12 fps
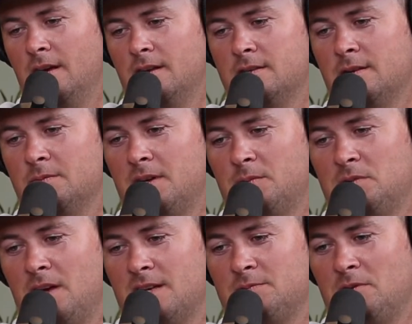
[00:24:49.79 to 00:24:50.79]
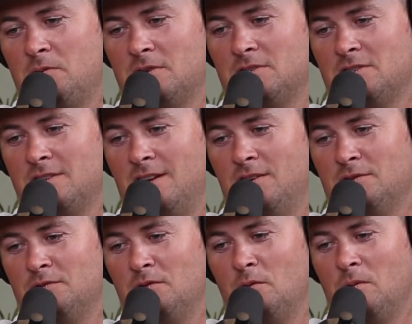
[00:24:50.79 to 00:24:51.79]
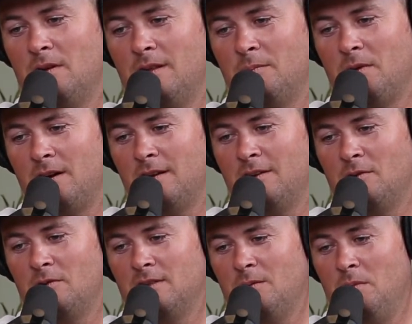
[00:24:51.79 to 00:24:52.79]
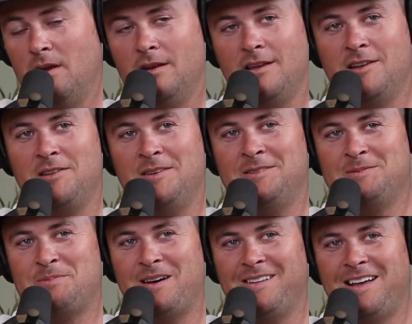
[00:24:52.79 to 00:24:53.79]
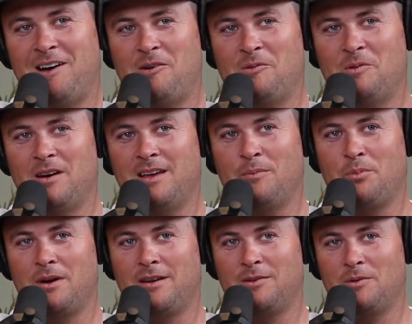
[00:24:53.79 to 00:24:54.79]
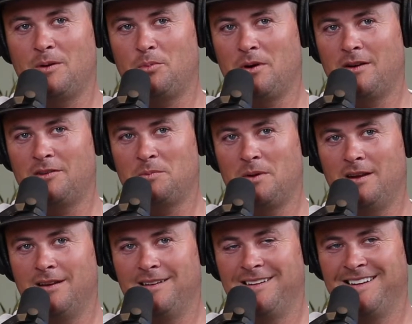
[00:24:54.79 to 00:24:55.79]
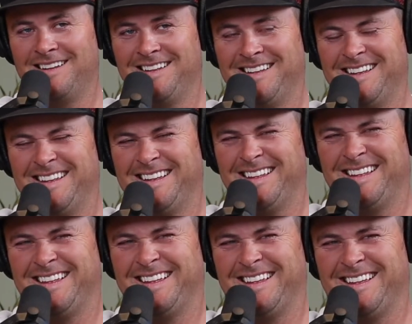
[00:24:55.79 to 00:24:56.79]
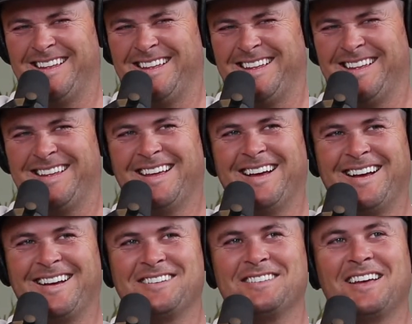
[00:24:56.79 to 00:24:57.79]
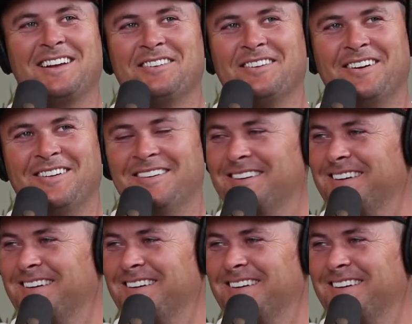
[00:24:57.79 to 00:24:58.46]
And sometimes he asks me questions that he knows full well I'm not going to know what they mean. Can you spell out what imprecatory prayers mean? Because I don't know.